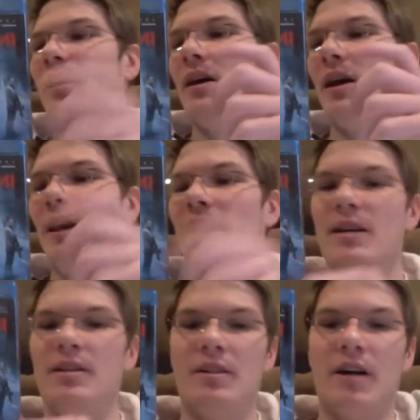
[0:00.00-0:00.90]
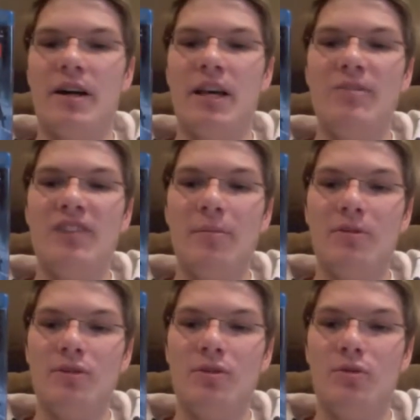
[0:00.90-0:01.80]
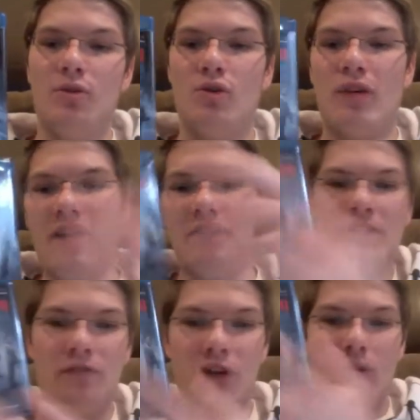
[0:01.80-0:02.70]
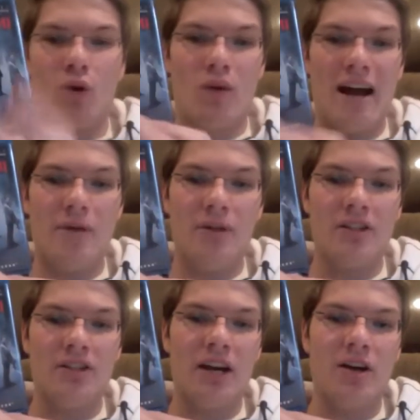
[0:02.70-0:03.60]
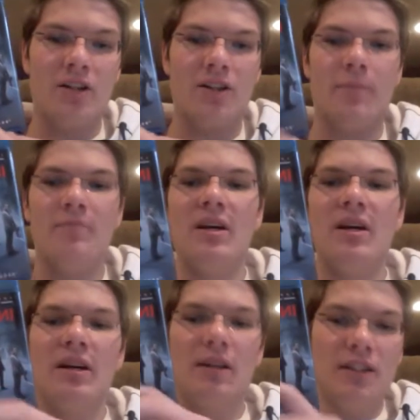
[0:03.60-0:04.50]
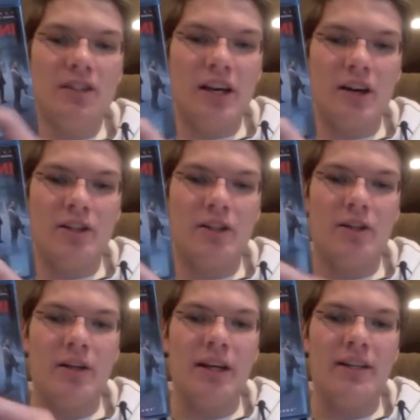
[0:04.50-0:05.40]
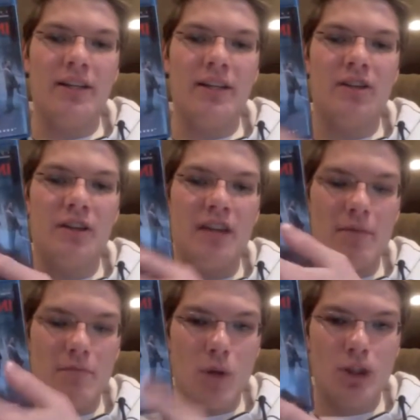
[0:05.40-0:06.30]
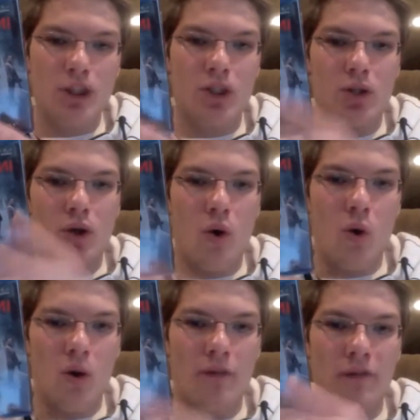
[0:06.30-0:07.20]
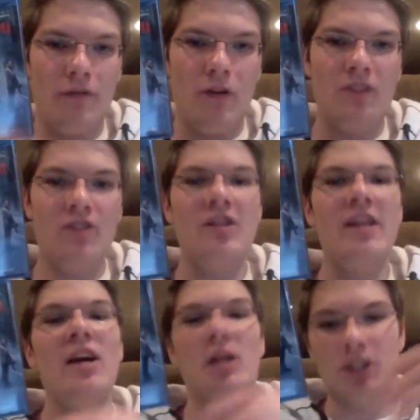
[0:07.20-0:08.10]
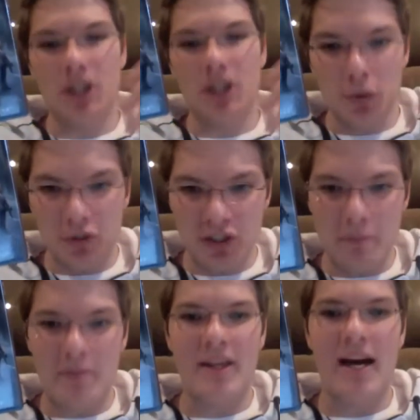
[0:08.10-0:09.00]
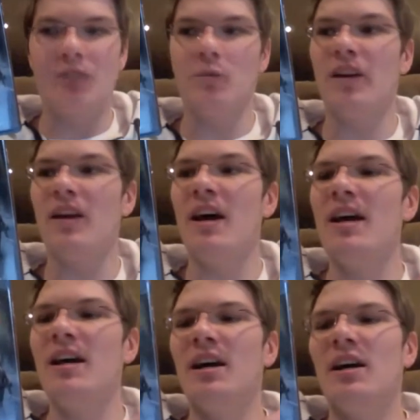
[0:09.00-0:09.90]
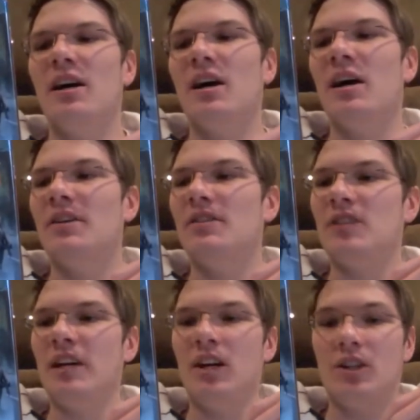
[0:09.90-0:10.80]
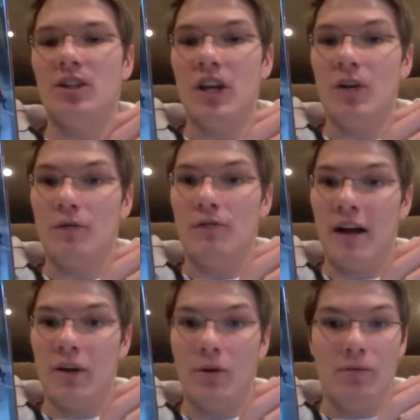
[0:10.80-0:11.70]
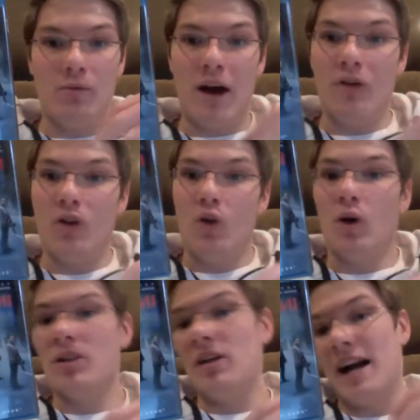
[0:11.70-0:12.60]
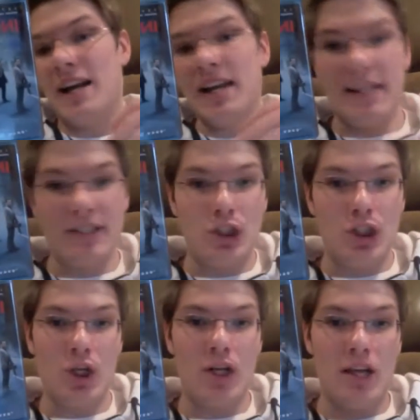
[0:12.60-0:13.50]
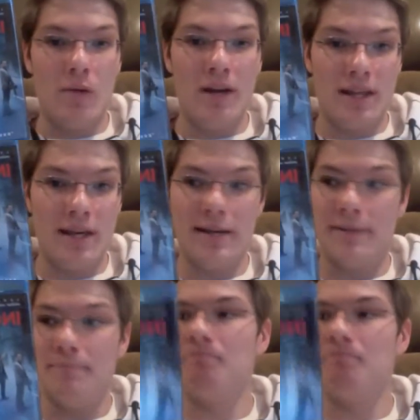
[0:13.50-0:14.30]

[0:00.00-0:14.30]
and he was able to craft this film around this character. This character is the emotional core of the film. This is the character that you sympathize with. This is the character that you follow throughout. You're on his journey with him.